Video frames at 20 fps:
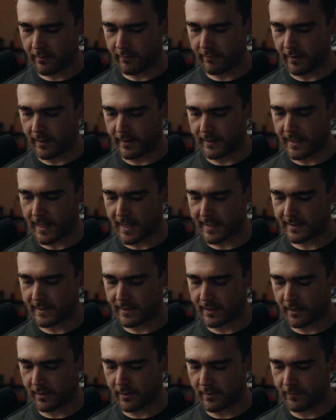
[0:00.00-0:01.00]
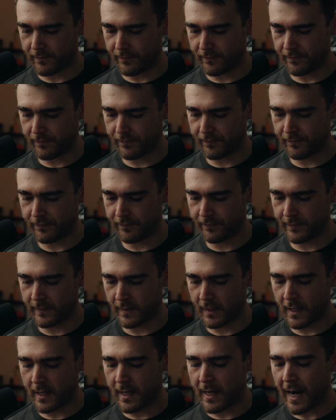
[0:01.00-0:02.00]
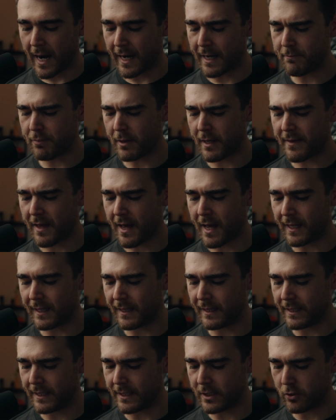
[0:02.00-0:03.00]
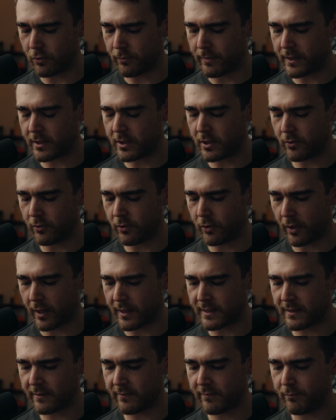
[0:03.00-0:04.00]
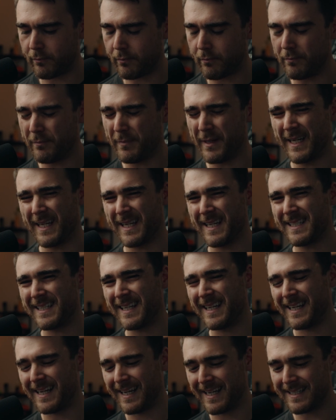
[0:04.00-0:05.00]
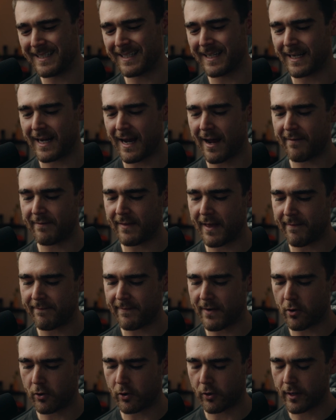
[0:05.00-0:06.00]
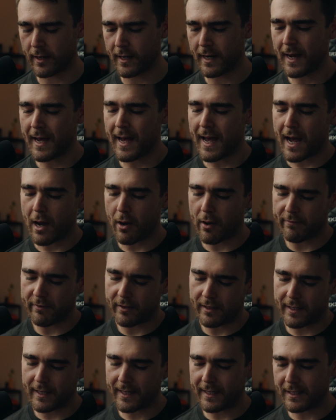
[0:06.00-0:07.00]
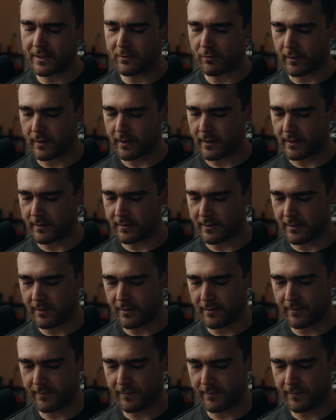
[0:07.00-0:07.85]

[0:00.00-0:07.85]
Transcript: Fantastic. I did play that a little bit too aggressive because he is going to have that Valkyrie. However, it is what it is.